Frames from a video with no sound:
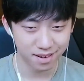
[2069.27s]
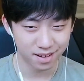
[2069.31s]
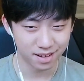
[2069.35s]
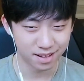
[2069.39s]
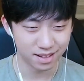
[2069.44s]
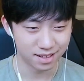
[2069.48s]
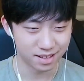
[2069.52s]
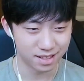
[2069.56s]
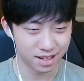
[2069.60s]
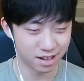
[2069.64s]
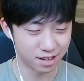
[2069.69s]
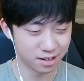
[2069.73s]

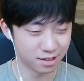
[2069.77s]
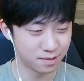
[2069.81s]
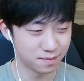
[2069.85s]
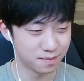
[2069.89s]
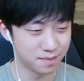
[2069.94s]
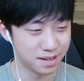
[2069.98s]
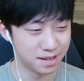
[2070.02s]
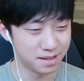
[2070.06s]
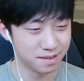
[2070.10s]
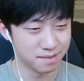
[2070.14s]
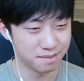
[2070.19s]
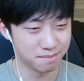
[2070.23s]
It tells
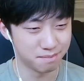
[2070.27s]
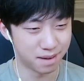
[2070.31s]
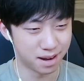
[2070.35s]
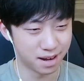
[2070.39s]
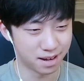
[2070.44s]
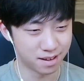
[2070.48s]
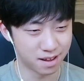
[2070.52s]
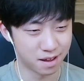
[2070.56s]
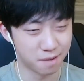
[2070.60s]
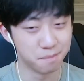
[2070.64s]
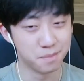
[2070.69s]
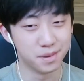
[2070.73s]
me my
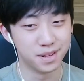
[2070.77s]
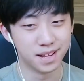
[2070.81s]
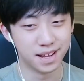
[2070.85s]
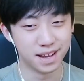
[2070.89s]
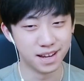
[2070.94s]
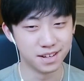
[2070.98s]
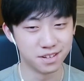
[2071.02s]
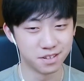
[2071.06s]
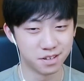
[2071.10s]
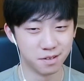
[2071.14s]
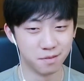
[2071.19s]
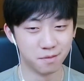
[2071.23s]

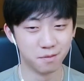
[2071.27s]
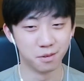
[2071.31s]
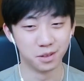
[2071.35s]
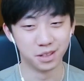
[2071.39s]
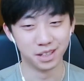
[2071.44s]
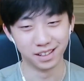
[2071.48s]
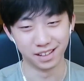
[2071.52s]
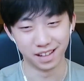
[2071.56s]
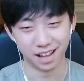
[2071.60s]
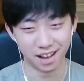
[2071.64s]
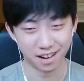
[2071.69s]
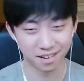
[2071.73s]
combination for
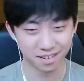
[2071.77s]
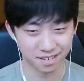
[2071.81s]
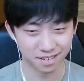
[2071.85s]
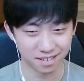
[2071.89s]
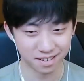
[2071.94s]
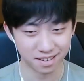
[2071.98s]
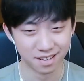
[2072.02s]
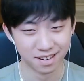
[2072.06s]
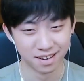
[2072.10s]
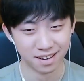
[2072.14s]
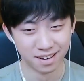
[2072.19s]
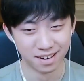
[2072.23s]
the
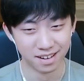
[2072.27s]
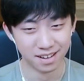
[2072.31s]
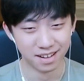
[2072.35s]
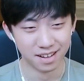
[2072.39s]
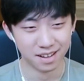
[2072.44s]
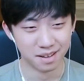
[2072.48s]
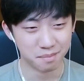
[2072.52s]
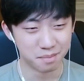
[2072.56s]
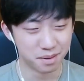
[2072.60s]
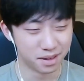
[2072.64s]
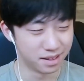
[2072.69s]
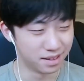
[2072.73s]
locker,
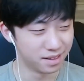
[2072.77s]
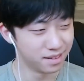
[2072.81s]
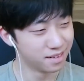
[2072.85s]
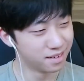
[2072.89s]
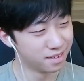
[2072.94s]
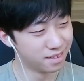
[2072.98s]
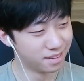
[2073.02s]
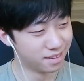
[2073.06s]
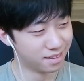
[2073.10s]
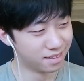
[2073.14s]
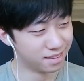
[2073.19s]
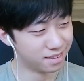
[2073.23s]
but
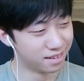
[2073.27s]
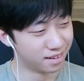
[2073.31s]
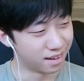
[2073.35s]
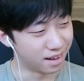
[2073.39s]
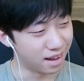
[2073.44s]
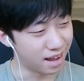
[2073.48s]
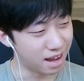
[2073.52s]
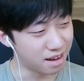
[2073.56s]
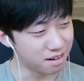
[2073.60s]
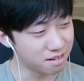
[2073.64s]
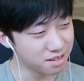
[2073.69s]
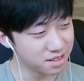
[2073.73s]

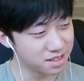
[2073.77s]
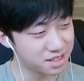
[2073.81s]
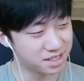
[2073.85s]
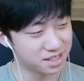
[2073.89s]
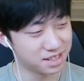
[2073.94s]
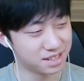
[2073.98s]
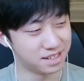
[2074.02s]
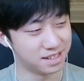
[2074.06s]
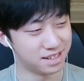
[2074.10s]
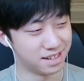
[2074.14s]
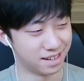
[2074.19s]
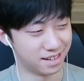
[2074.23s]
I don't
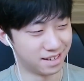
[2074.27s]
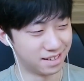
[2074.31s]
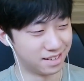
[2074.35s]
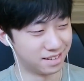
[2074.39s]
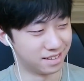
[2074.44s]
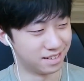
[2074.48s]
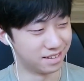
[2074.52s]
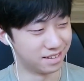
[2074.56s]
see a